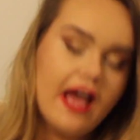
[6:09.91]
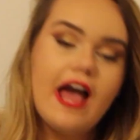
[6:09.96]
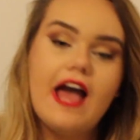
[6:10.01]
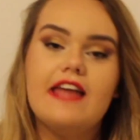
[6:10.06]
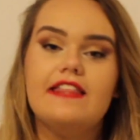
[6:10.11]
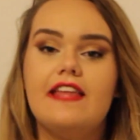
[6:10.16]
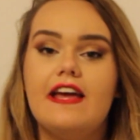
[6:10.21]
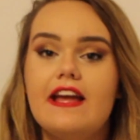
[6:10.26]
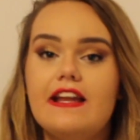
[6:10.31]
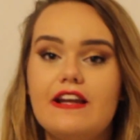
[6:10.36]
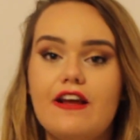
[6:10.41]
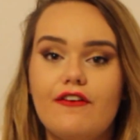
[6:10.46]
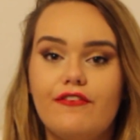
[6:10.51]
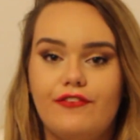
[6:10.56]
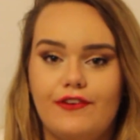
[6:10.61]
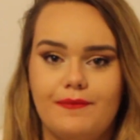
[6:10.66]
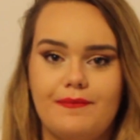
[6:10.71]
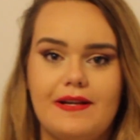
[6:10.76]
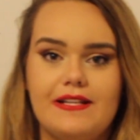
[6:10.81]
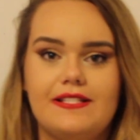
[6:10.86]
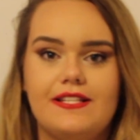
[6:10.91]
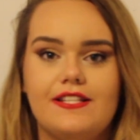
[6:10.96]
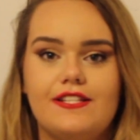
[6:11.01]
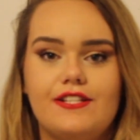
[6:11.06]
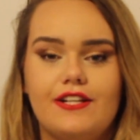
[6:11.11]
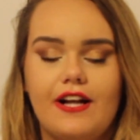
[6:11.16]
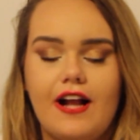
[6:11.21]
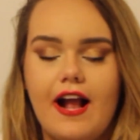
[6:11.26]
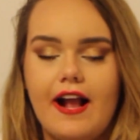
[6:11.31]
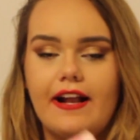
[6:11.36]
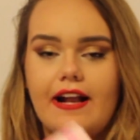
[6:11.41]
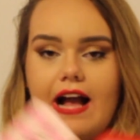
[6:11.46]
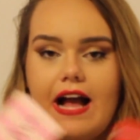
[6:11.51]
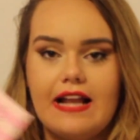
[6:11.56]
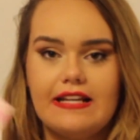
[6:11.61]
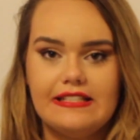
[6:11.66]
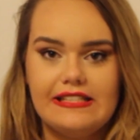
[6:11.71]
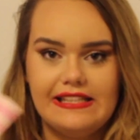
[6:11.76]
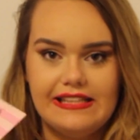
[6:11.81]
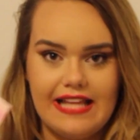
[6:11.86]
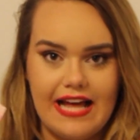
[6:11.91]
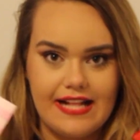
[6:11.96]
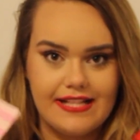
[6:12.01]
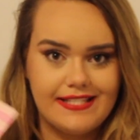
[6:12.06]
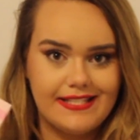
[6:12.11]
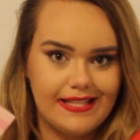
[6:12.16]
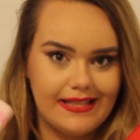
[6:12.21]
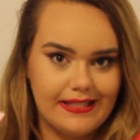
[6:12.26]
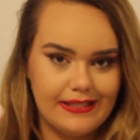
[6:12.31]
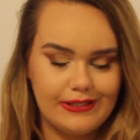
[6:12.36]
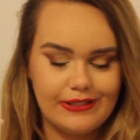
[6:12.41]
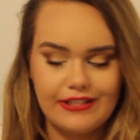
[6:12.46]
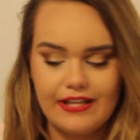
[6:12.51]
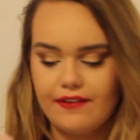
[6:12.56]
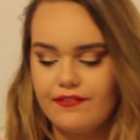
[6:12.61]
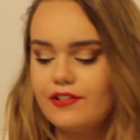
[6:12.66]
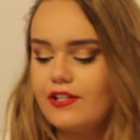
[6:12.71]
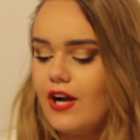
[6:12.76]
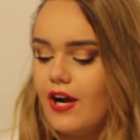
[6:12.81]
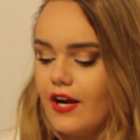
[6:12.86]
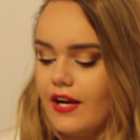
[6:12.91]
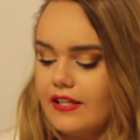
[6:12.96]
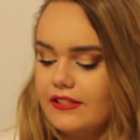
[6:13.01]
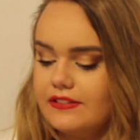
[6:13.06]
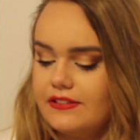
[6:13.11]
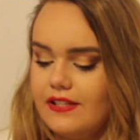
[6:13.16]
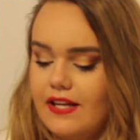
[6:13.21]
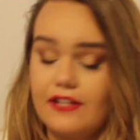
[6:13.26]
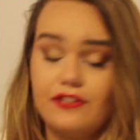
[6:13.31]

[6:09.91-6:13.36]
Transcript: And then from my sister I got lots of little gift cards,